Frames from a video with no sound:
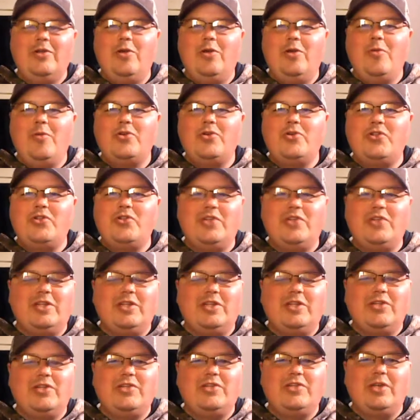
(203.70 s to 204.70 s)
motion
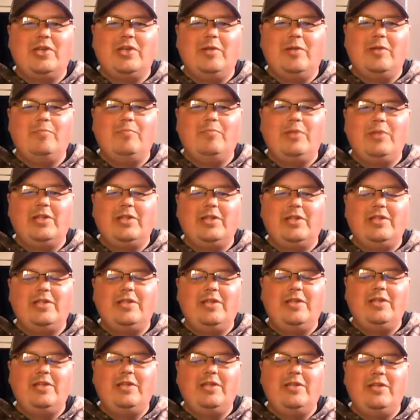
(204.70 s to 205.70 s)
sickness, but
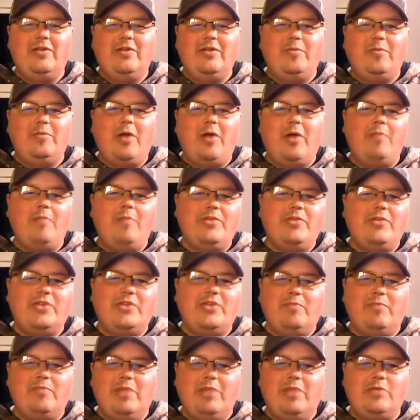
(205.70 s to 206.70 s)
the only
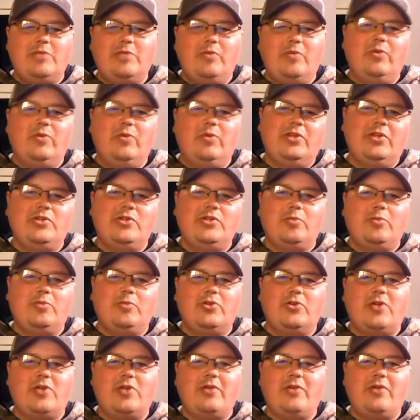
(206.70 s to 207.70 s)
problem is it makes me really
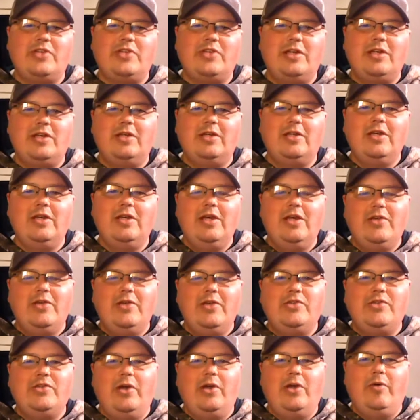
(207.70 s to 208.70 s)
super drowsy.
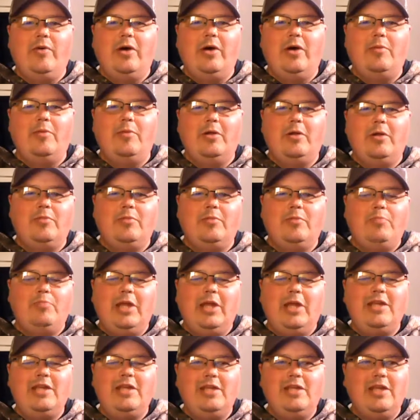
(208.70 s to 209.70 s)
So, but
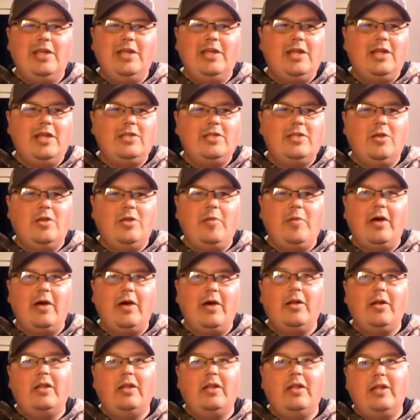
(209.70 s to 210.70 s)
plane didn't get in until
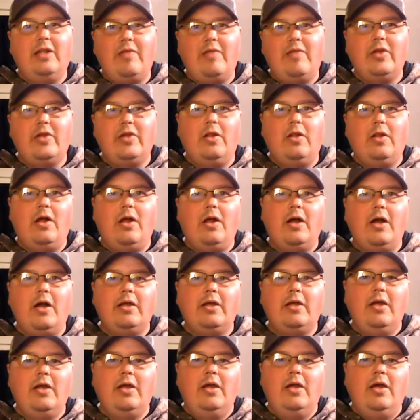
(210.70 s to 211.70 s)
about 11
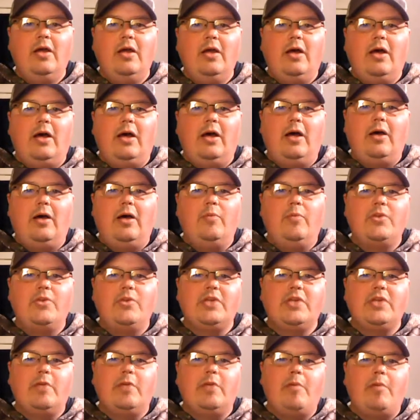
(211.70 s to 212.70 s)
o'clock.
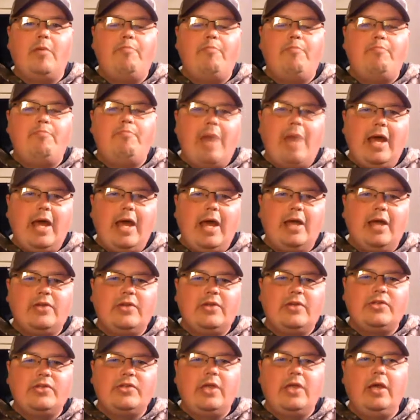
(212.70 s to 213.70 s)
Once I get my
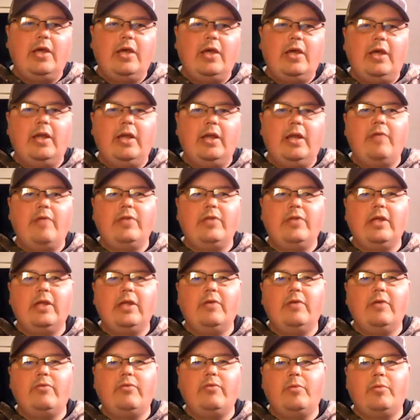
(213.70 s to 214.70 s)
bags and
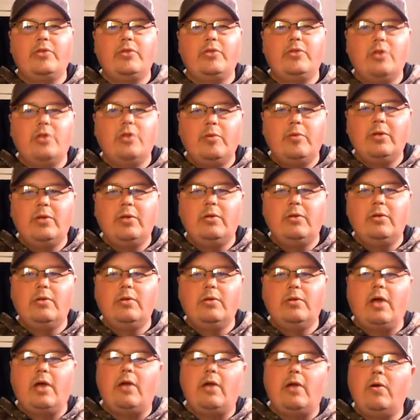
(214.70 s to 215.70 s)
everything from the
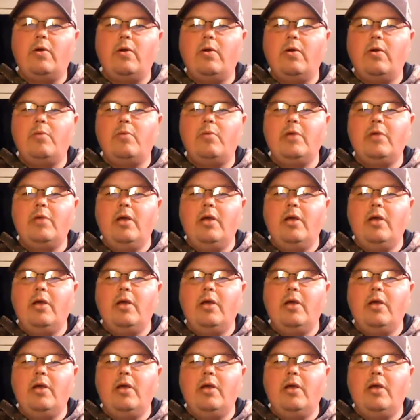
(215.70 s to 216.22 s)
terminal, got home,